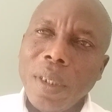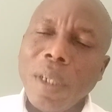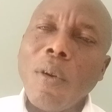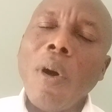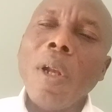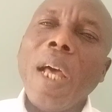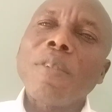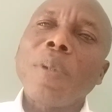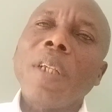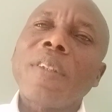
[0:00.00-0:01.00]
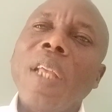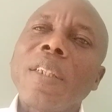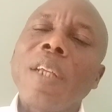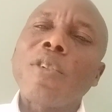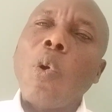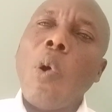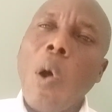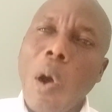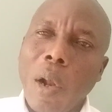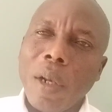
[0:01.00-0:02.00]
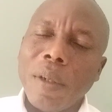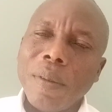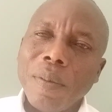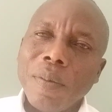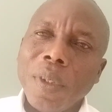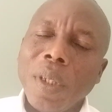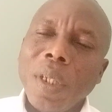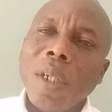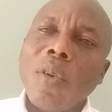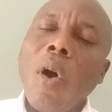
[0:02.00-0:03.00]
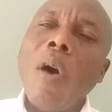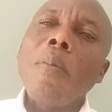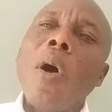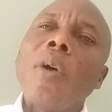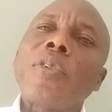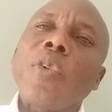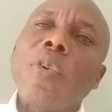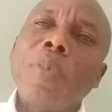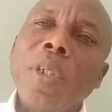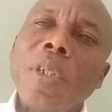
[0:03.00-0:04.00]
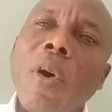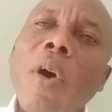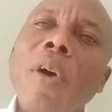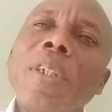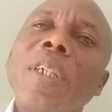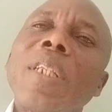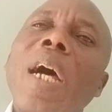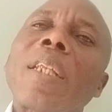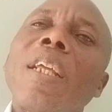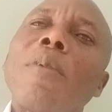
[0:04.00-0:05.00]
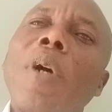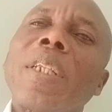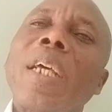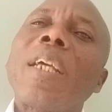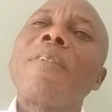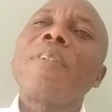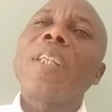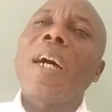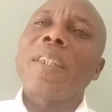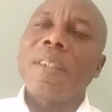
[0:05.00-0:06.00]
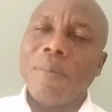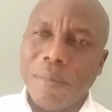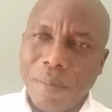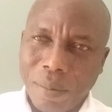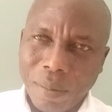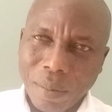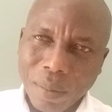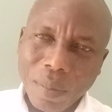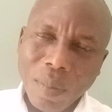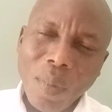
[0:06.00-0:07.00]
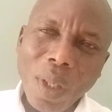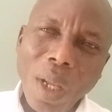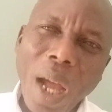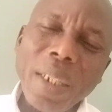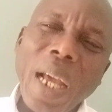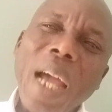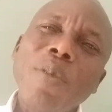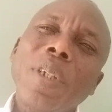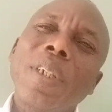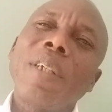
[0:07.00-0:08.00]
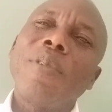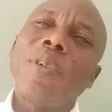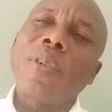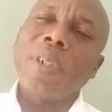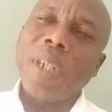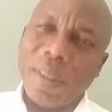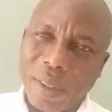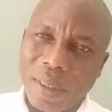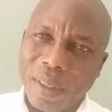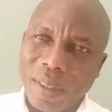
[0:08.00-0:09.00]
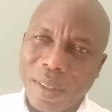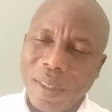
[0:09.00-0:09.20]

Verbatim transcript: The call has been extended to all. Come unto me, all ye that labor and heavy laden, and I will give you rest.